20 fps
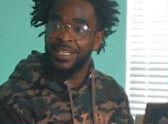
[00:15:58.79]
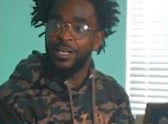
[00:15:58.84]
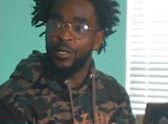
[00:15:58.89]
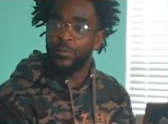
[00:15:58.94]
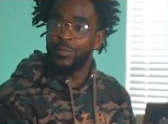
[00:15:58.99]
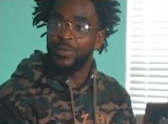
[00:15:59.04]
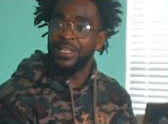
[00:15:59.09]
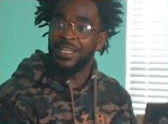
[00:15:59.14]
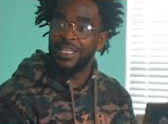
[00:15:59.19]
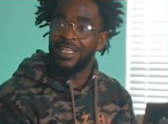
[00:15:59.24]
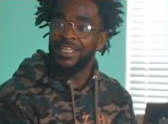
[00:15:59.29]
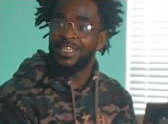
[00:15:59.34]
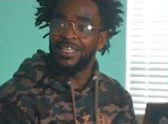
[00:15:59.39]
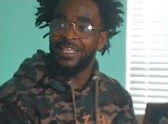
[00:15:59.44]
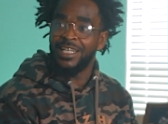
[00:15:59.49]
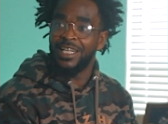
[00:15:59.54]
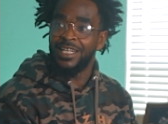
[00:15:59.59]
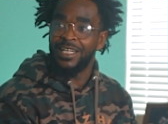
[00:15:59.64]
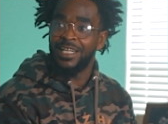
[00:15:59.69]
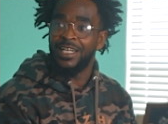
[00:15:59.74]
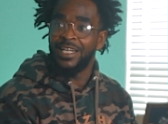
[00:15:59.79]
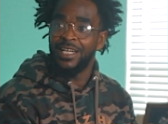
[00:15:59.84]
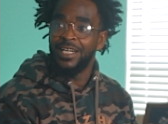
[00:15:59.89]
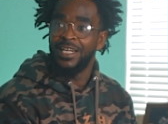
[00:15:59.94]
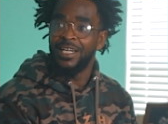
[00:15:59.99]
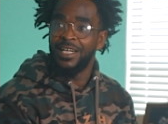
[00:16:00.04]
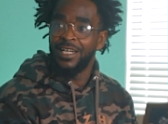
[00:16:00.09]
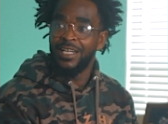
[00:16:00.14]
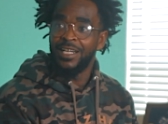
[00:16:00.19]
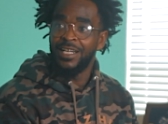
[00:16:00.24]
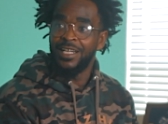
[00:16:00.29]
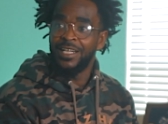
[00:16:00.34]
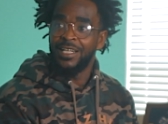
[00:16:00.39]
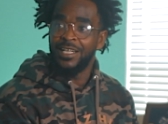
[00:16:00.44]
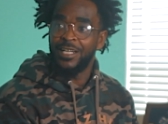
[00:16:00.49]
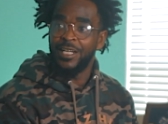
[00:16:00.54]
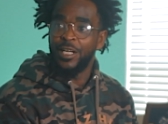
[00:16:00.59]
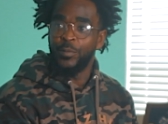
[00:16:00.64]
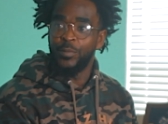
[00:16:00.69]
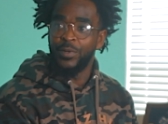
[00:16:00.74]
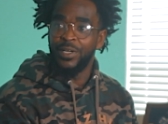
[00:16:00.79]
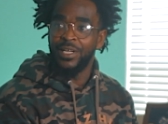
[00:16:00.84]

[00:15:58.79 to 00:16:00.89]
help initiate. Now I